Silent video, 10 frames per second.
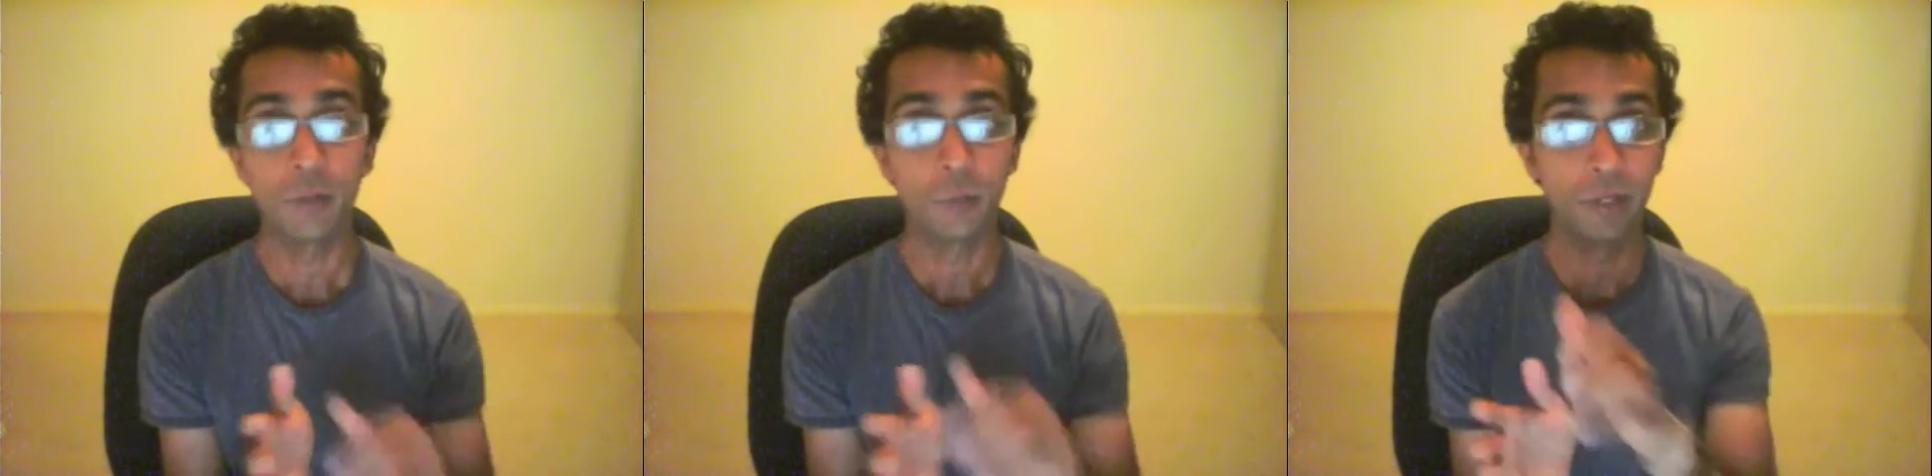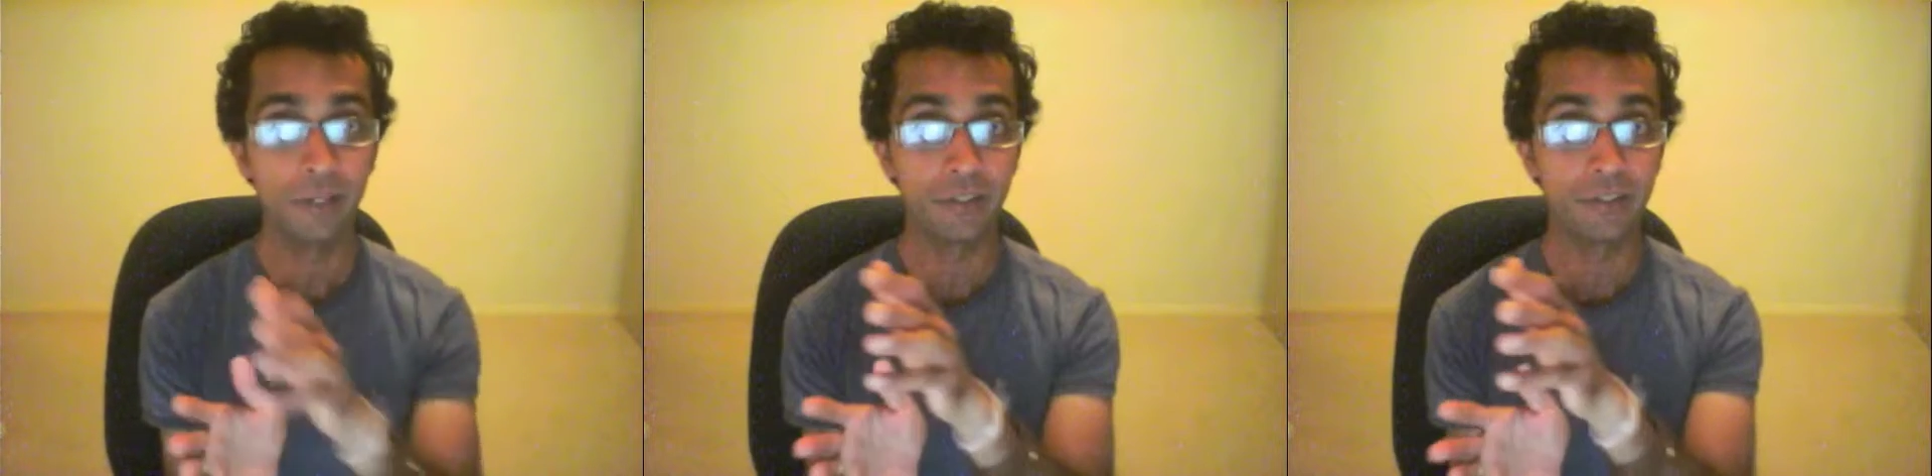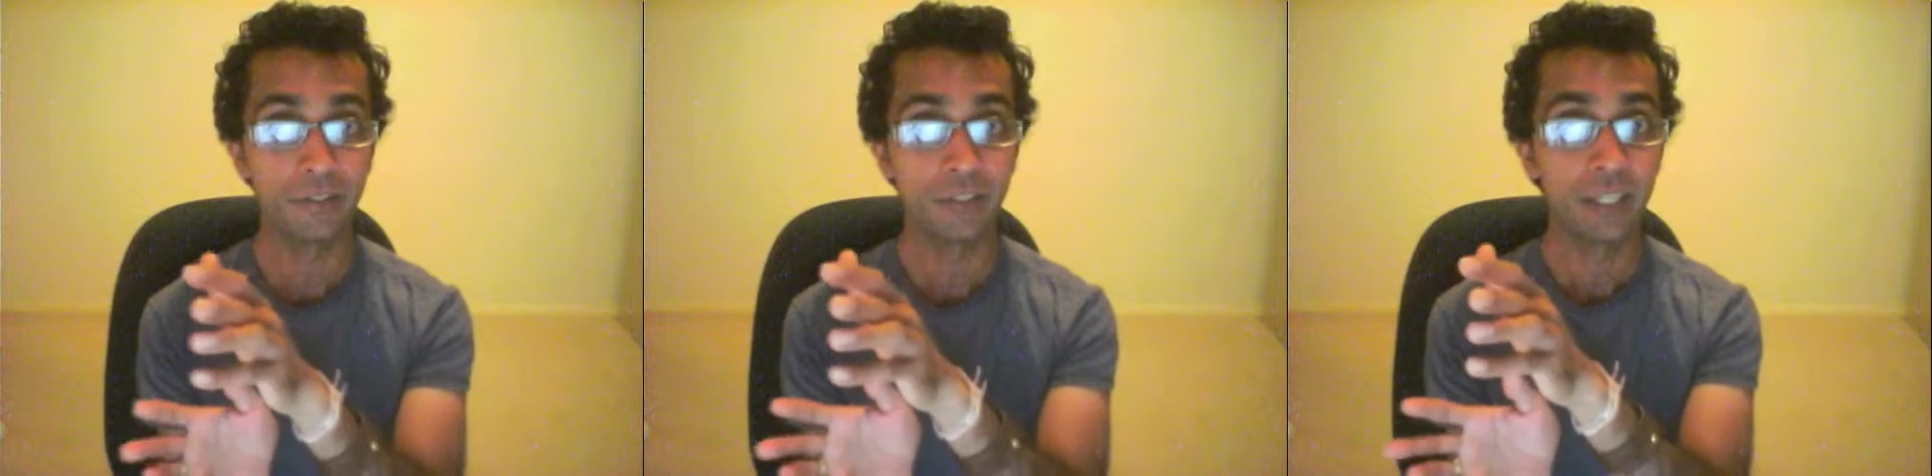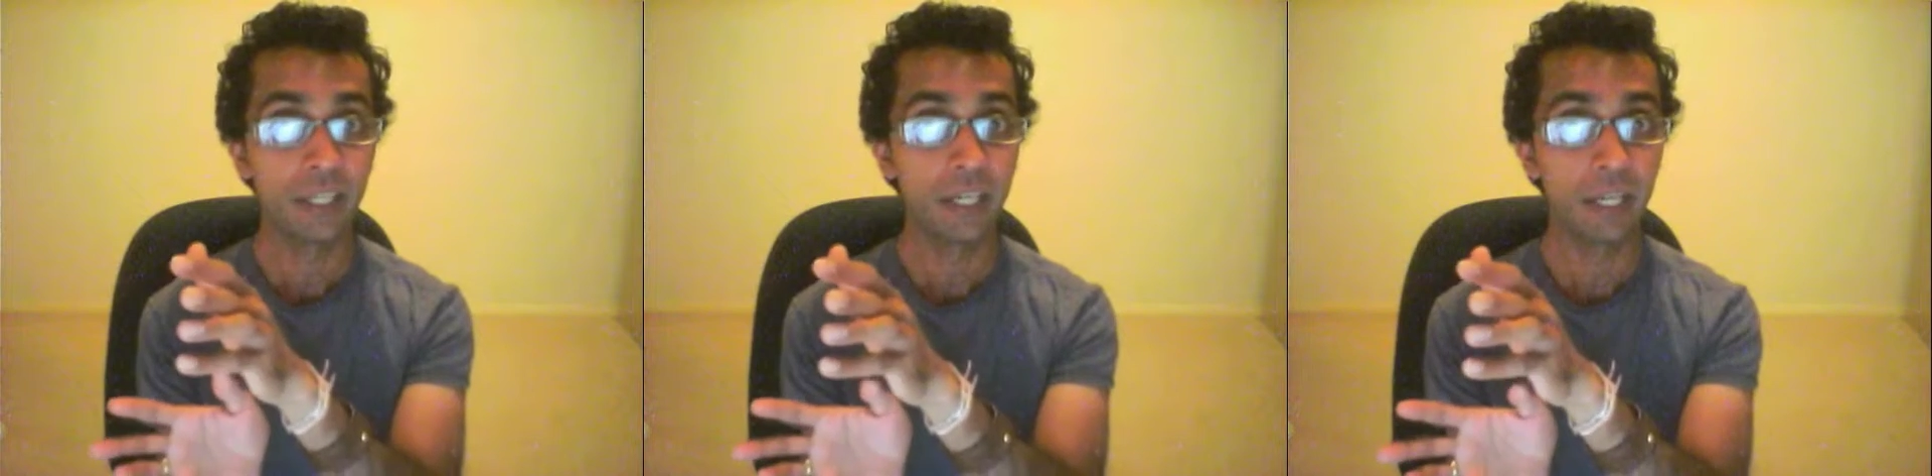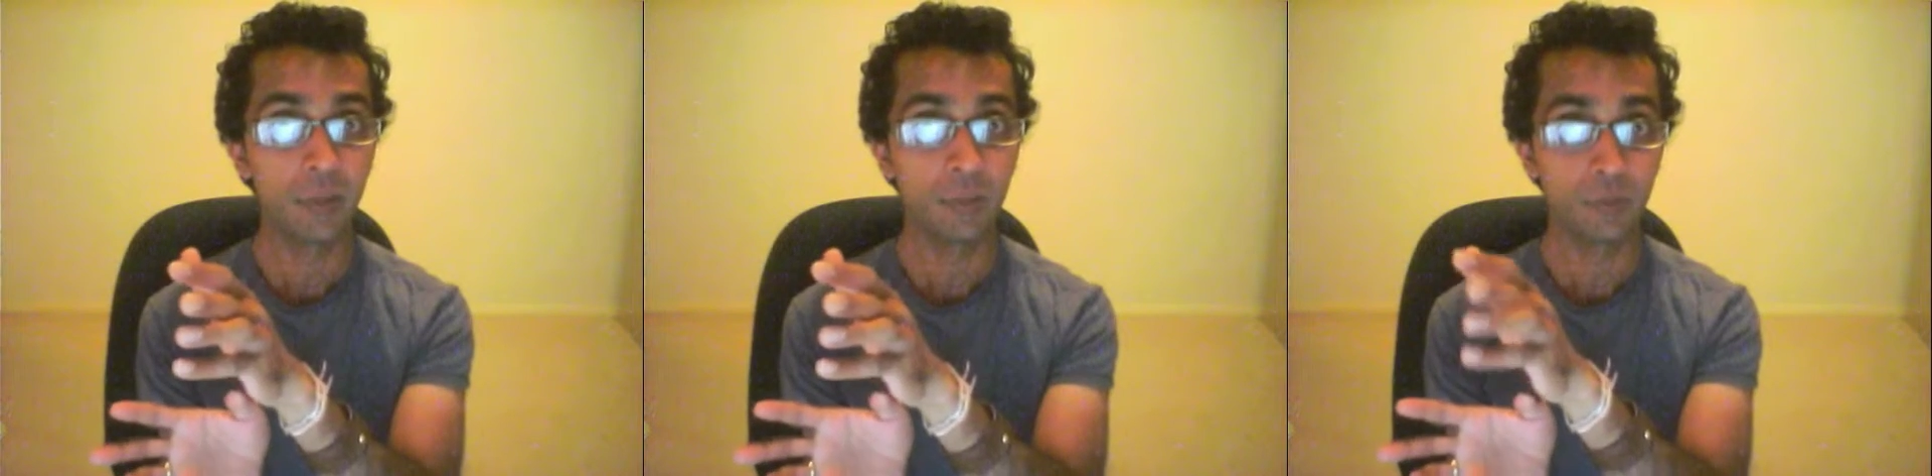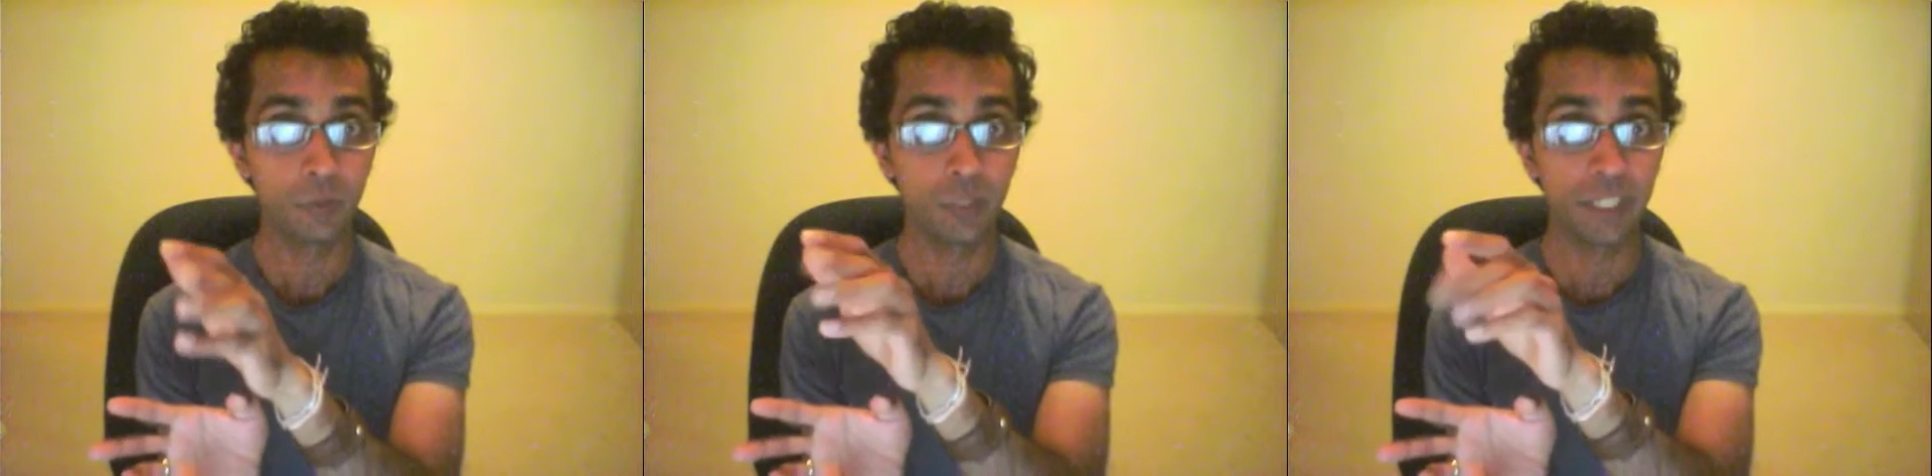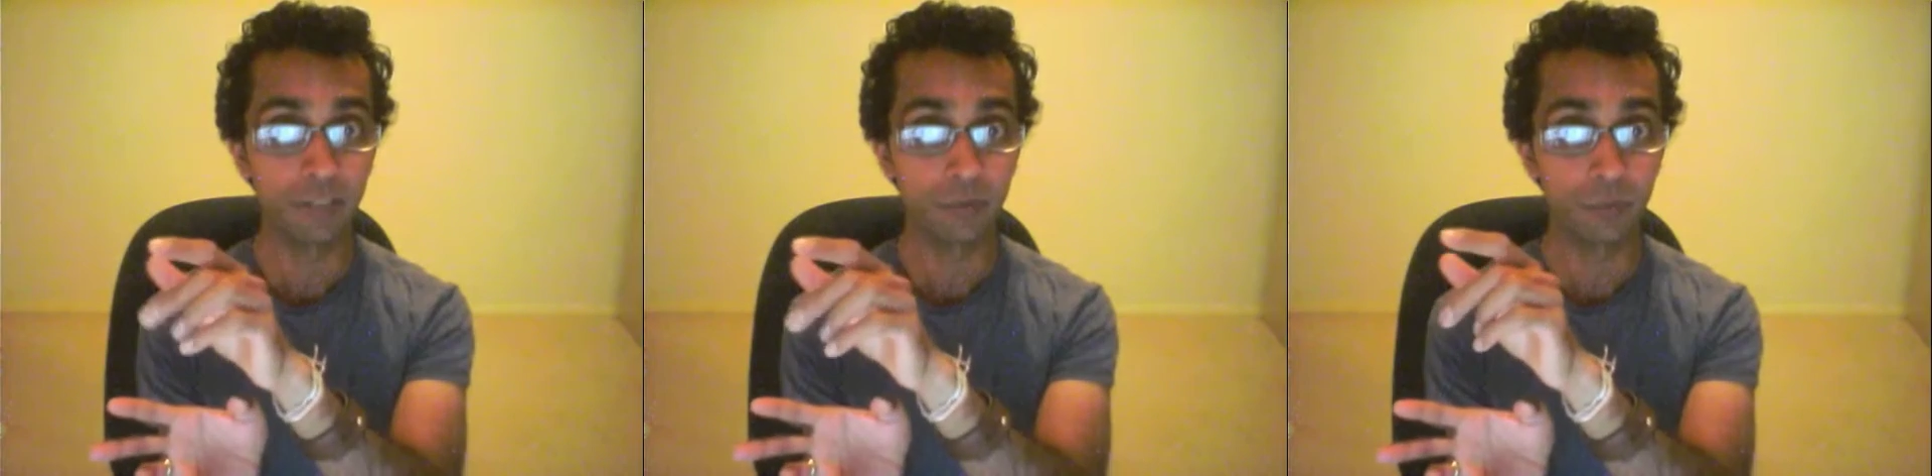whereas if you're
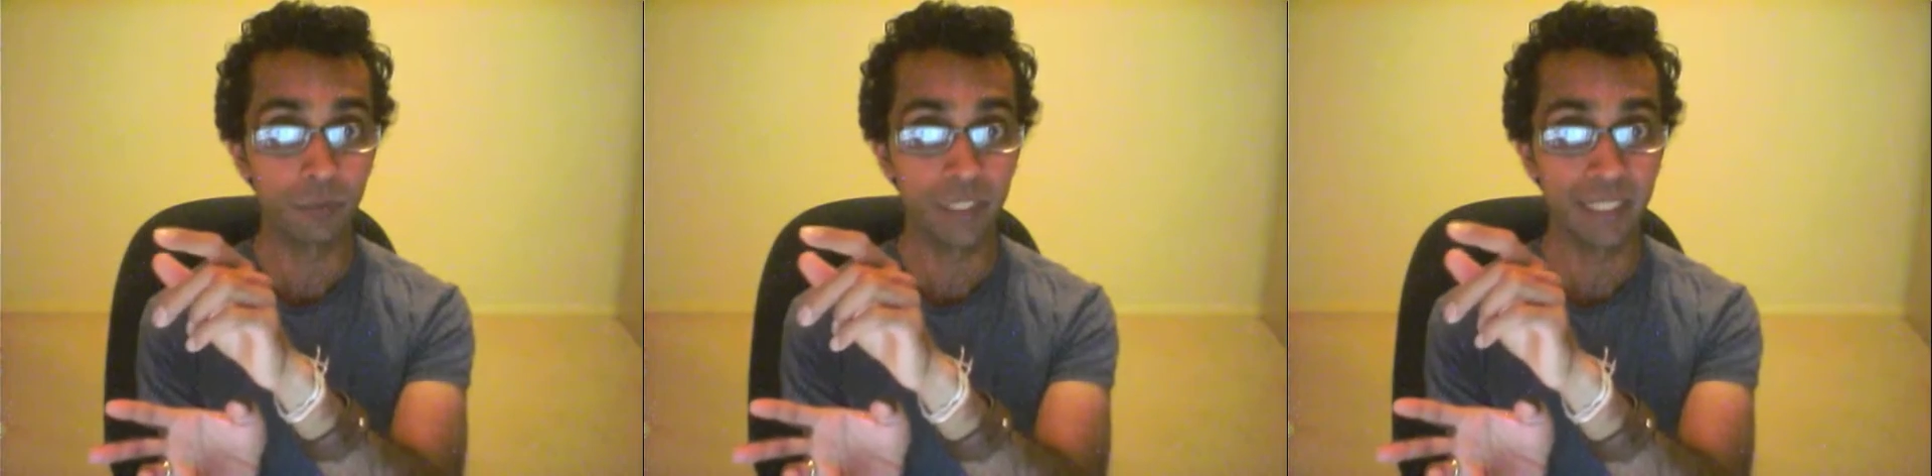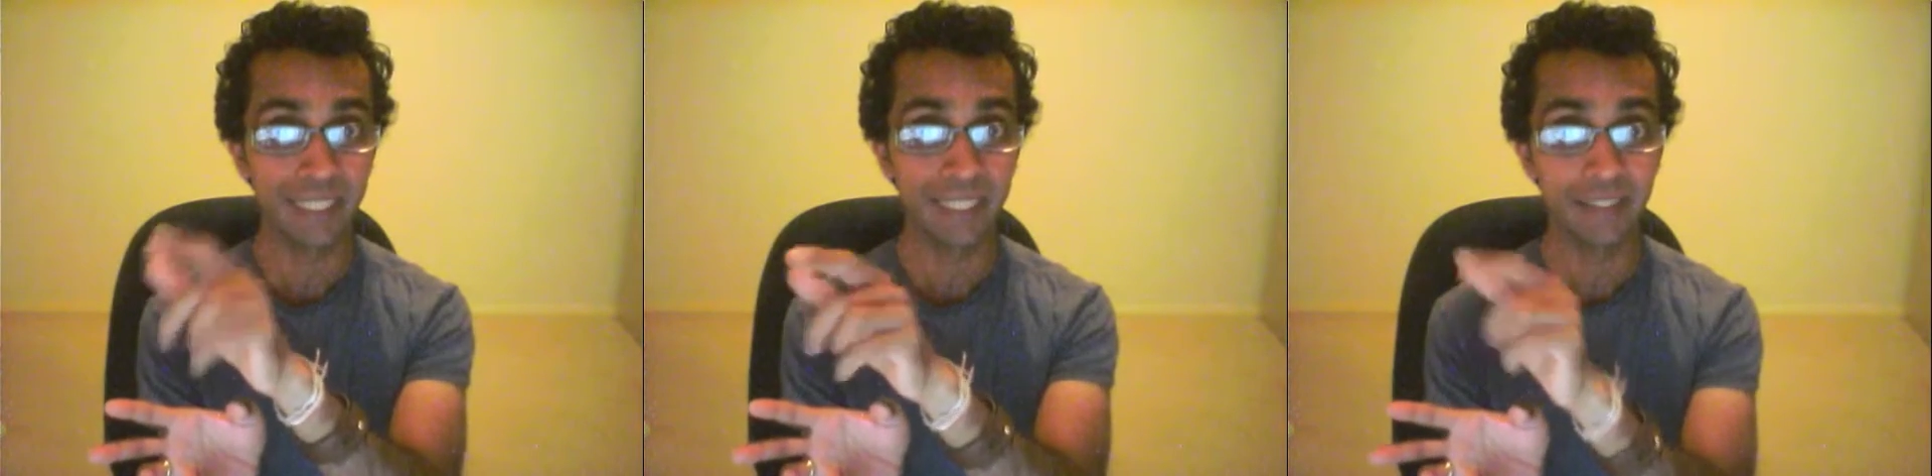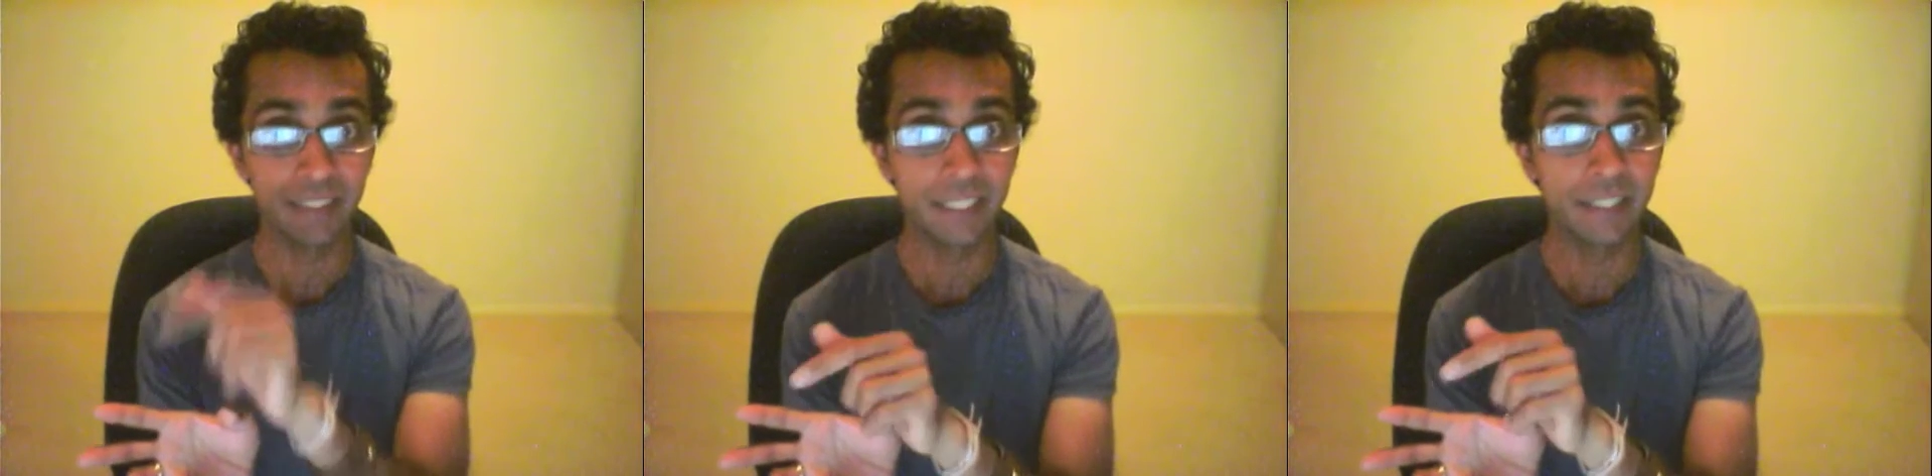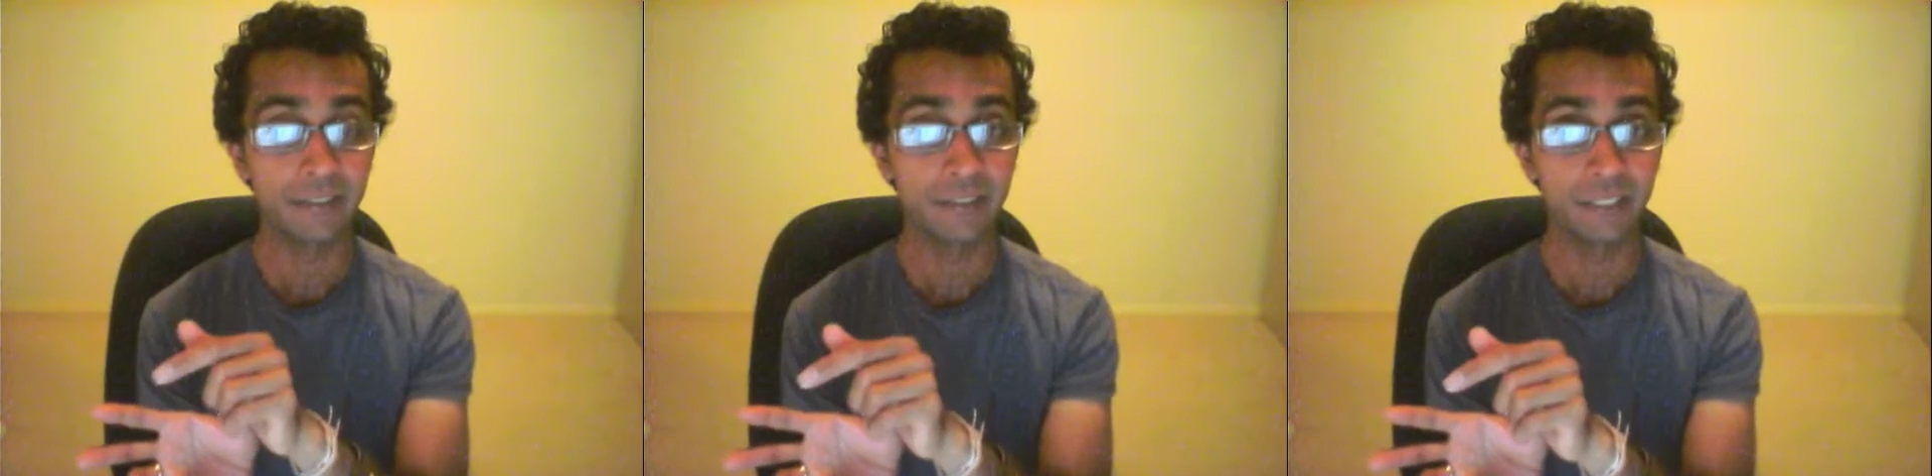working from the E and the S,